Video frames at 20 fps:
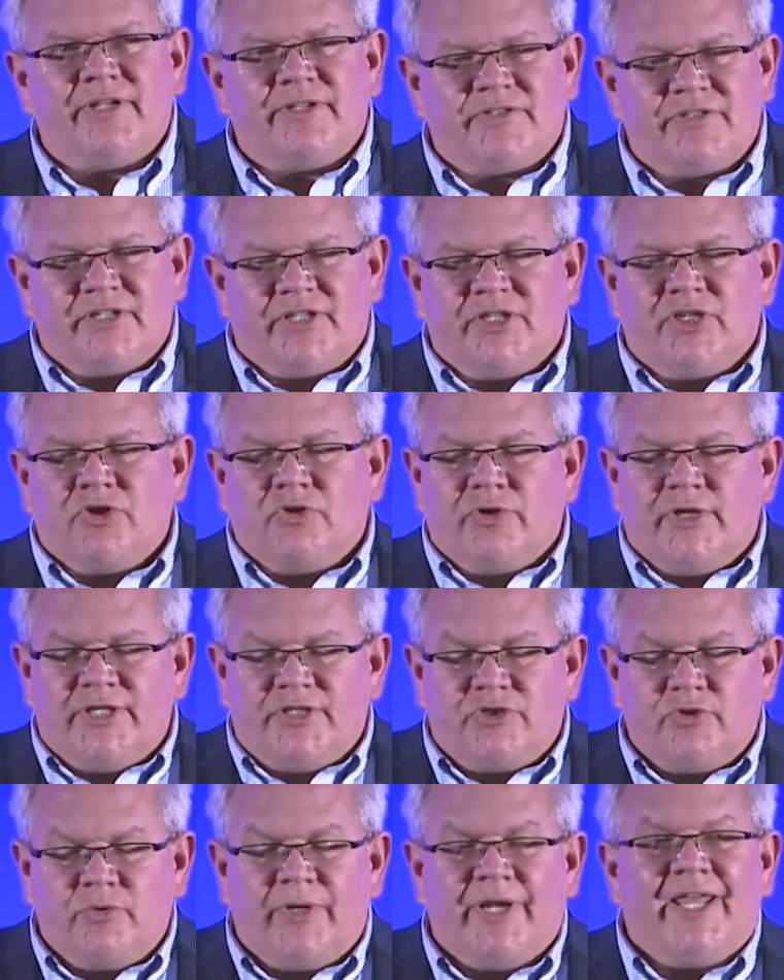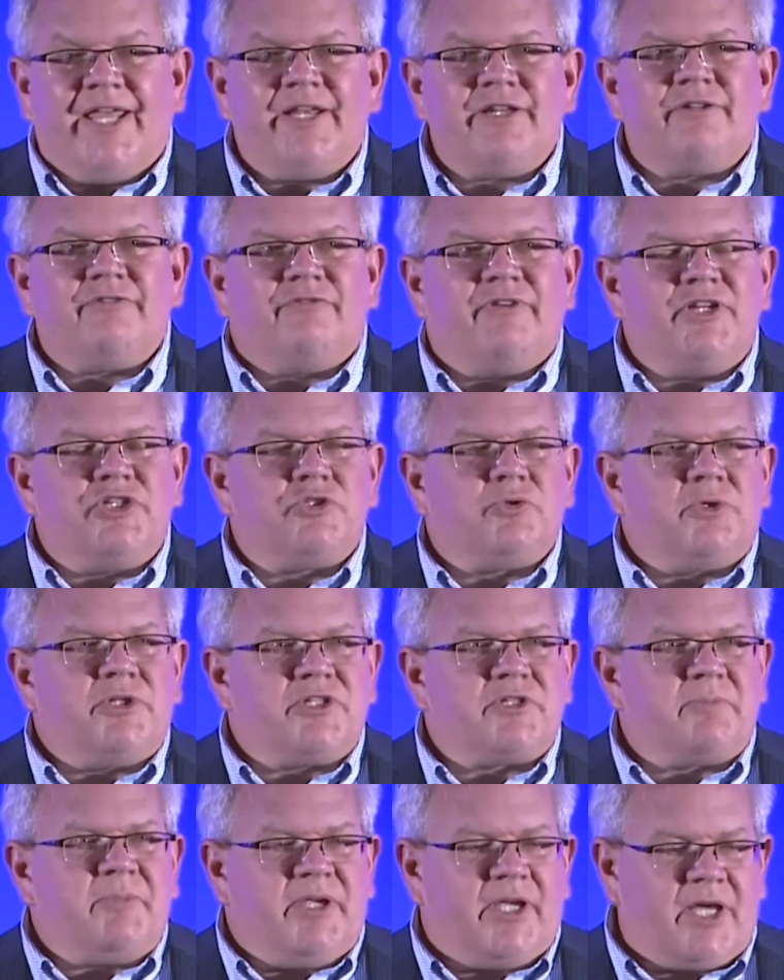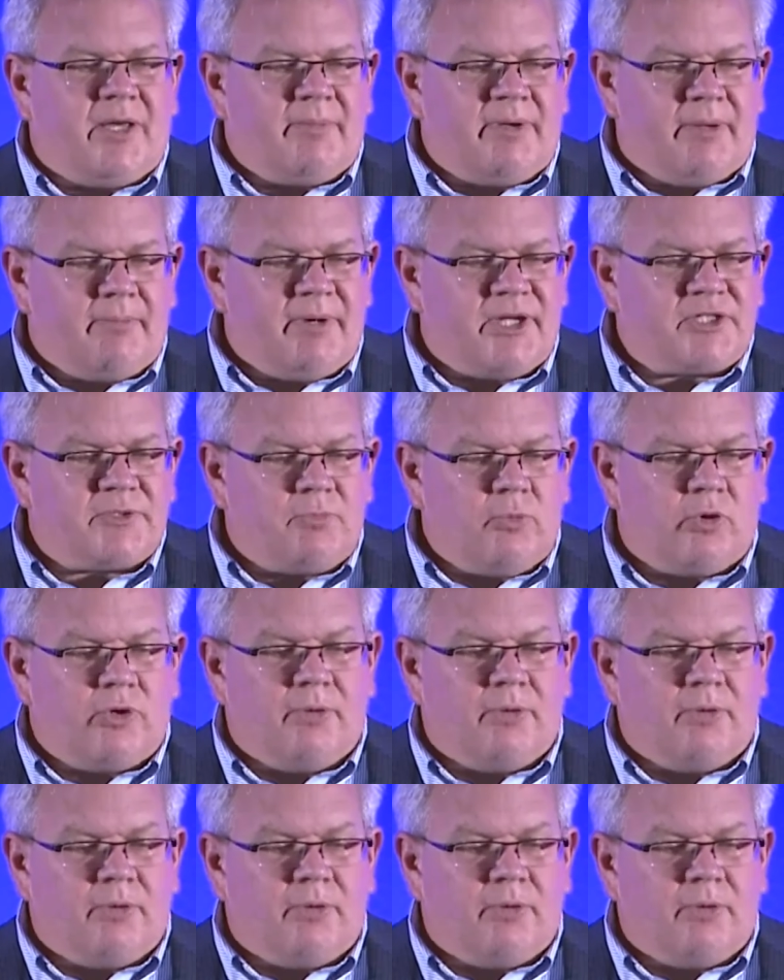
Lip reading: security to an individual is becoming much more